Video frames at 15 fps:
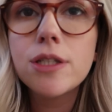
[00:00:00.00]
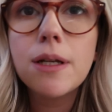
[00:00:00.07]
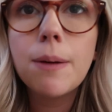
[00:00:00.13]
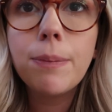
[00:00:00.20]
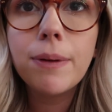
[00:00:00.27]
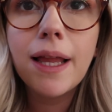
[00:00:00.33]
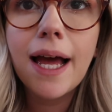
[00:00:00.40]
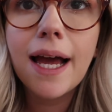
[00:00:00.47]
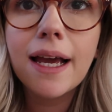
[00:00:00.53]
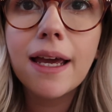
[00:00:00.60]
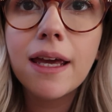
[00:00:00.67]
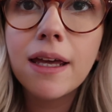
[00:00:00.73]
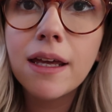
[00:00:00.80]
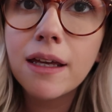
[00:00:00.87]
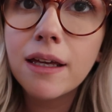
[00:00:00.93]
just a
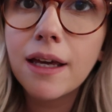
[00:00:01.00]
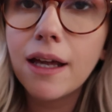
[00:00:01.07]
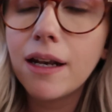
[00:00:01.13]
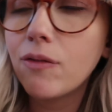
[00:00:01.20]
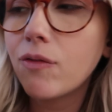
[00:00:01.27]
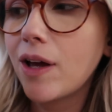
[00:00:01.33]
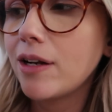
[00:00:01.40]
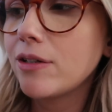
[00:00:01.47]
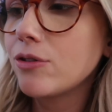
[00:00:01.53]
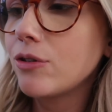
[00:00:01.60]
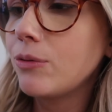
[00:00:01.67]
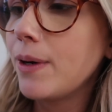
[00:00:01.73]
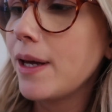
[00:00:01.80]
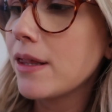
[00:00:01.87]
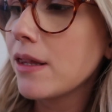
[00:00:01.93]
black kind of
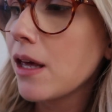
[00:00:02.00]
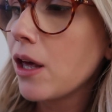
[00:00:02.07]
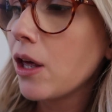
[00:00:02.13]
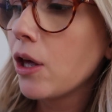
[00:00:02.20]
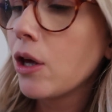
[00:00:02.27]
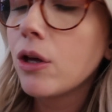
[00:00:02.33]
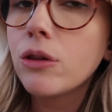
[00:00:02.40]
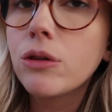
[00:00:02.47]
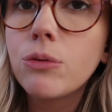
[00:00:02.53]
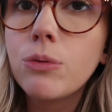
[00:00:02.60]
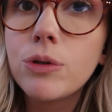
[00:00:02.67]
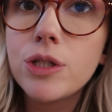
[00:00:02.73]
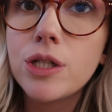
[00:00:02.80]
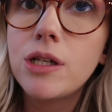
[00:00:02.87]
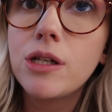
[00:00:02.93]
candle with the
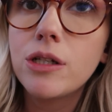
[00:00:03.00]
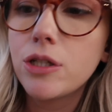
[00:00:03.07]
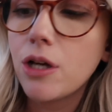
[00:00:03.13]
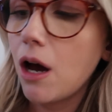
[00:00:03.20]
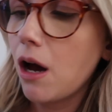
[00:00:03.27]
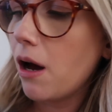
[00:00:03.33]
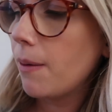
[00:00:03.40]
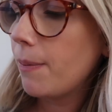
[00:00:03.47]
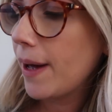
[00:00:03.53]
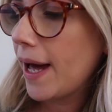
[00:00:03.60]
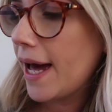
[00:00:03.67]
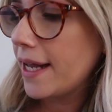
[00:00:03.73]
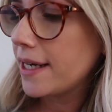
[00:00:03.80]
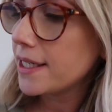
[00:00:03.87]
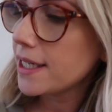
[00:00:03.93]
wooden top,
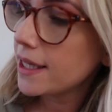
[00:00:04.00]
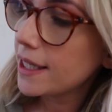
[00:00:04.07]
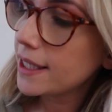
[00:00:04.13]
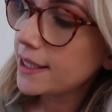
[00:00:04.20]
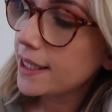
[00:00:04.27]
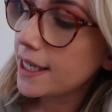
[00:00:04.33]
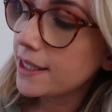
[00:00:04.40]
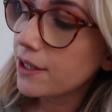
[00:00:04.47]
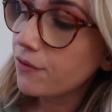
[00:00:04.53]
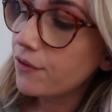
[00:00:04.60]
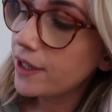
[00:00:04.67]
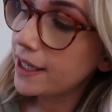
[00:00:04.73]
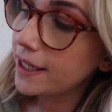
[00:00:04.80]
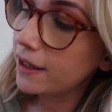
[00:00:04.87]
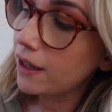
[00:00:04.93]
and this is
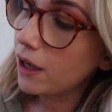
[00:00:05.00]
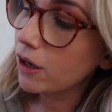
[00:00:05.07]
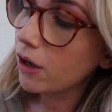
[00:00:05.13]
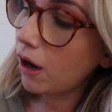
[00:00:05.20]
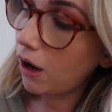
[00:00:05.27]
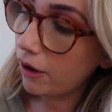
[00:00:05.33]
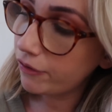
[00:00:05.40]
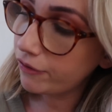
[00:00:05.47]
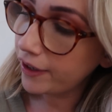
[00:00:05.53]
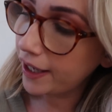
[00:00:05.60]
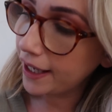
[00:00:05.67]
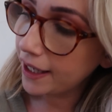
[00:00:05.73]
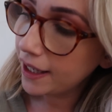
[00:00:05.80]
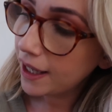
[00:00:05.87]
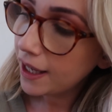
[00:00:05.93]
vanilla
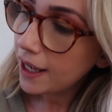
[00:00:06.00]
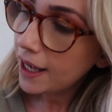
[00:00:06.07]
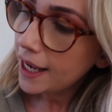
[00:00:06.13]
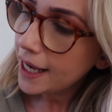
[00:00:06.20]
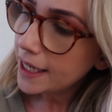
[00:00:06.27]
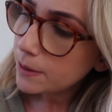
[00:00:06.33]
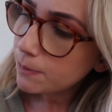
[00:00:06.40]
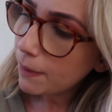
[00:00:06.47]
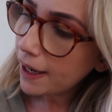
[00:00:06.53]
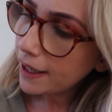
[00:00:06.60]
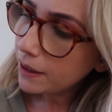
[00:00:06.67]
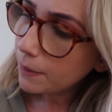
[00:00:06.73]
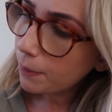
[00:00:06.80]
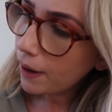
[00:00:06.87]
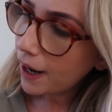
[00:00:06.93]
coffee. It's
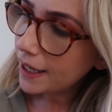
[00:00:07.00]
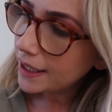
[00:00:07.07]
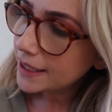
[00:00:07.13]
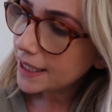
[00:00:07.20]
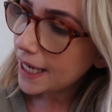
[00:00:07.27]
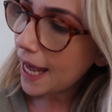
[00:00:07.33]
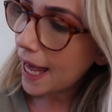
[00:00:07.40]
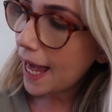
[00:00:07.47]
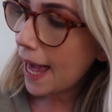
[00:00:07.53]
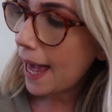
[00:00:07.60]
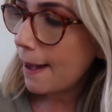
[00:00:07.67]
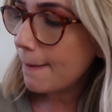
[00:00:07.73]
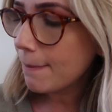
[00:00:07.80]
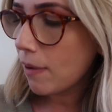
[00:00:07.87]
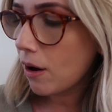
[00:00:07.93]
by the brand
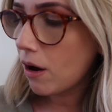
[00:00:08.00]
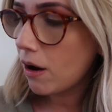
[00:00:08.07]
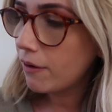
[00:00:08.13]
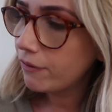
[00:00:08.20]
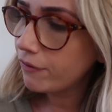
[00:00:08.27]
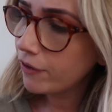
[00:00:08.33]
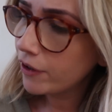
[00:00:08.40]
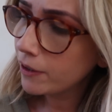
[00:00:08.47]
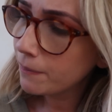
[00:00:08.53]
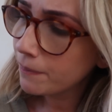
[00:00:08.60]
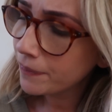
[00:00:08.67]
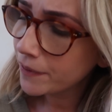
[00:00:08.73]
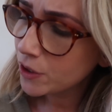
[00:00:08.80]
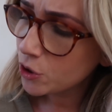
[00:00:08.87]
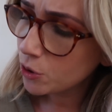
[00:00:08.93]
M of
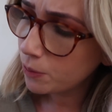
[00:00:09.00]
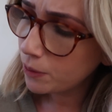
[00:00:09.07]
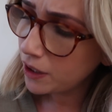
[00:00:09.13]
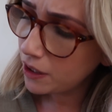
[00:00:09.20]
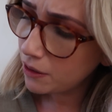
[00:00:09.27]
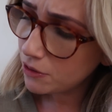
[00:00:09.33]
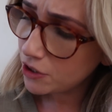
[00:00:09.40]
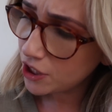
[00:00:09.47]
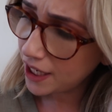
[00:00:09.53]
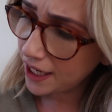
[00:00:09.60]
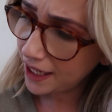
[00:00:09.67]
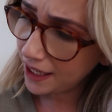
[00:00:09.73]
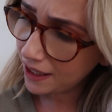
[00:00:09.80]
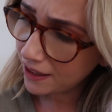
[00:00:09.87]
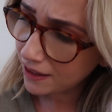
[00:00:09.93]

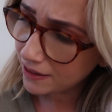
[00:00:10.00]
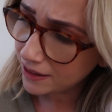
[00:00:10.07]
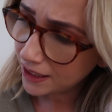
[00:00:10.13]
WG.